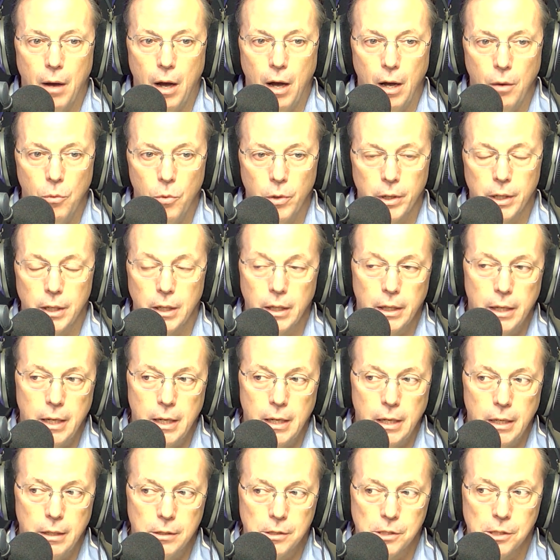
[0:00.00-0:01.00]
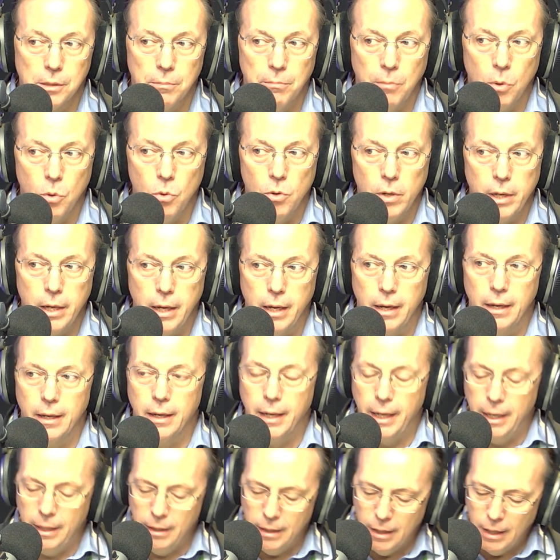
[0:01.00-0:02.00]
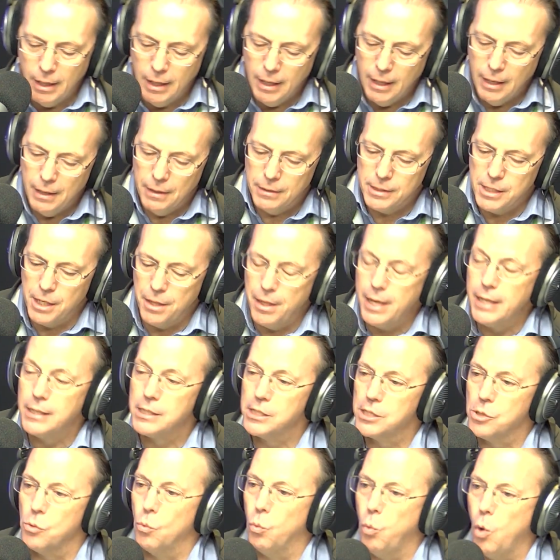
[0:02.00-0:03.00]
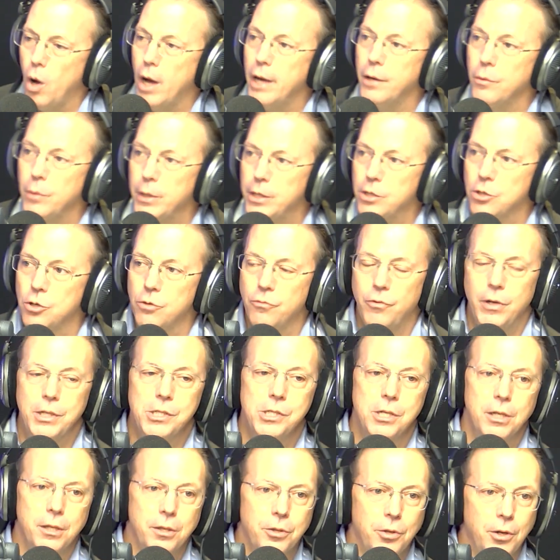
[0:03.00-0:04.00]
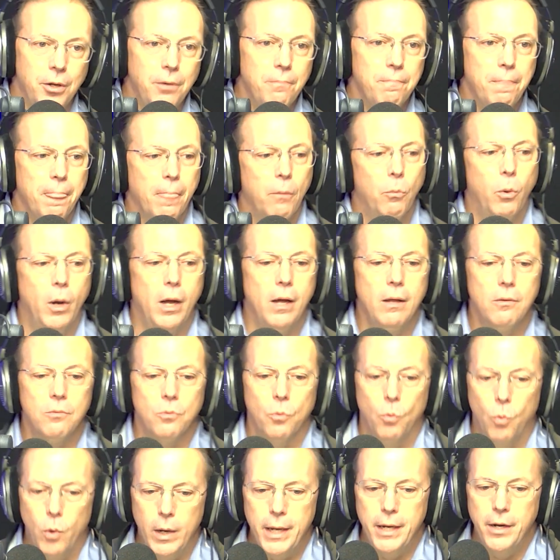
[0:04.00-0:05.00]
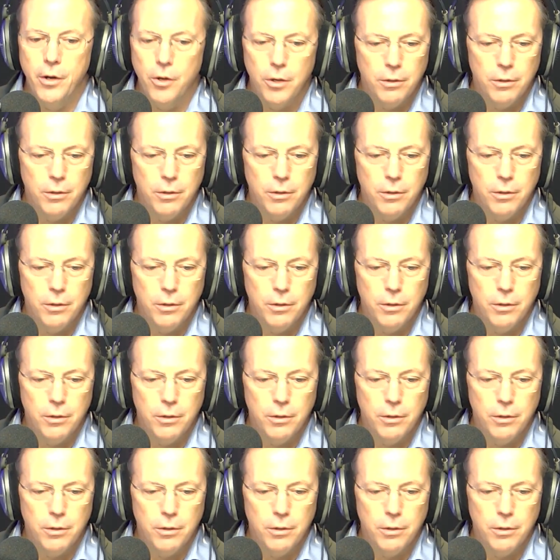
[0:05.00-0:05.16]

I want to lean in some more here. And so that's why do we do Visionathon? Well, we're